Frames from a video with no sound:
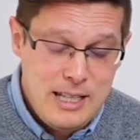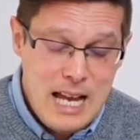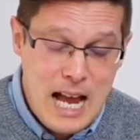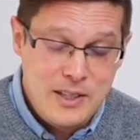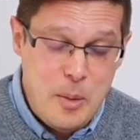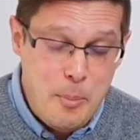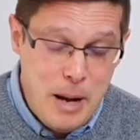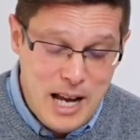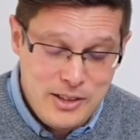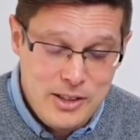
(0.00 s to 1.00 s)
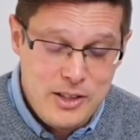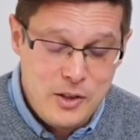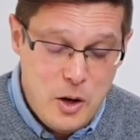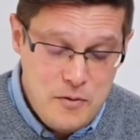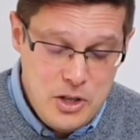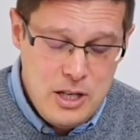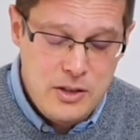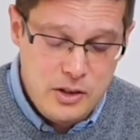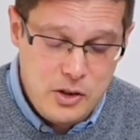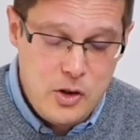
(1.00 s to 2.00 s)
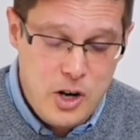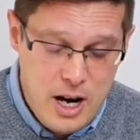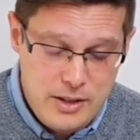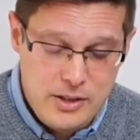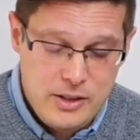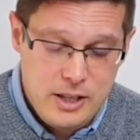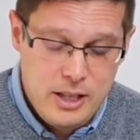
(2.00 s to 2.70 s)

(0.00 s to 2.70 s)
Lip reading: as ambassadors of Jesus Christ